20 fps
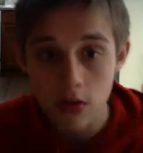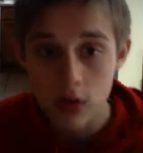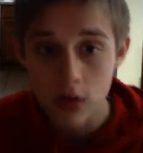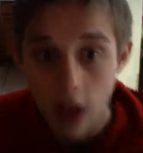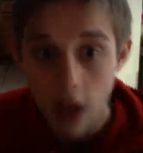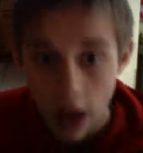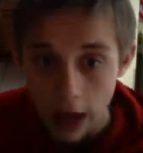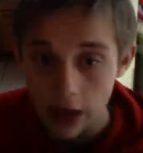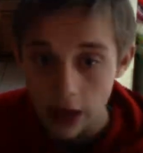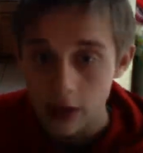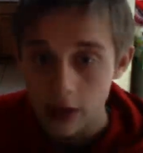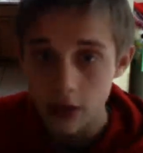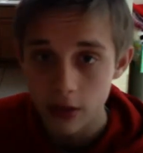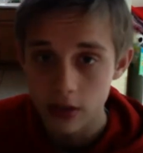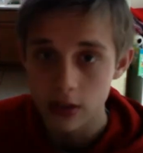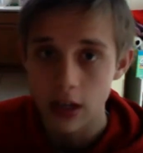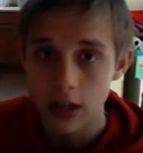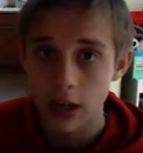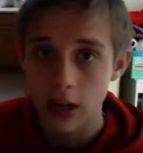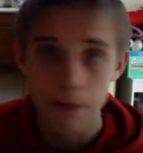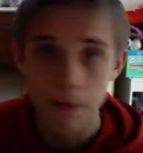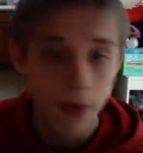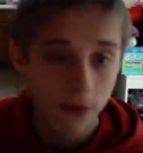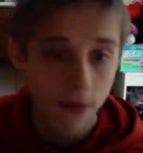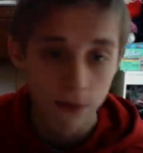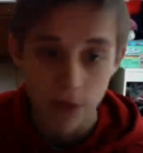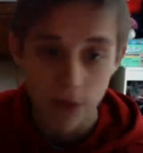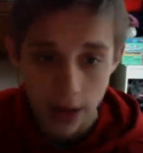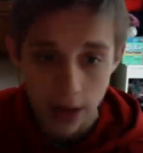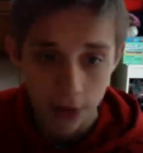saw it. There's like The
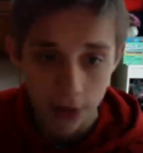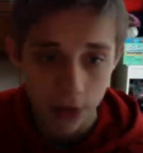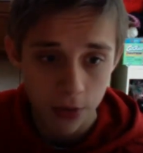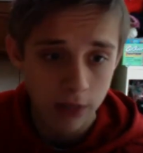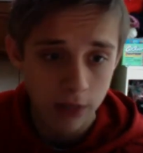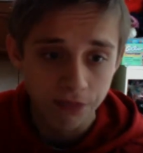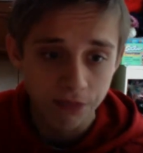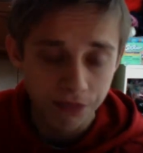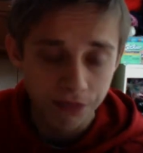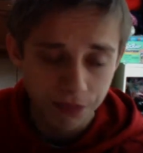Favorite,